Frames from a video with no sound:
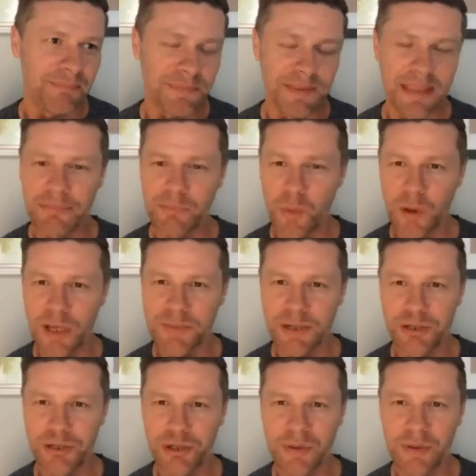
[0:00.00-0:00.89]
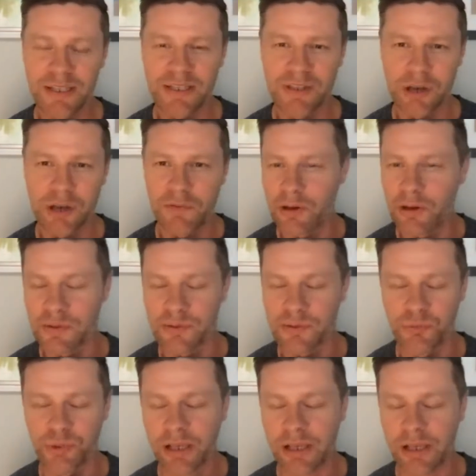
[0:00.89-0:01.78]
that once my 2 weeks is over, it was
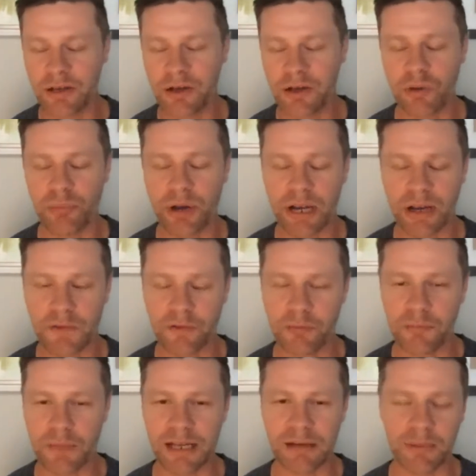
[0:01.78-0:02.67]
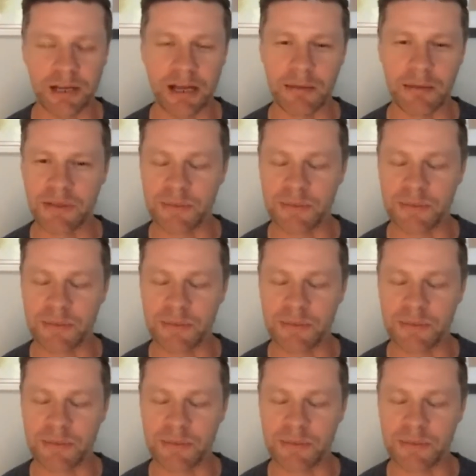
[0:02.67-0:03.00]
really a no-brainer for me to become a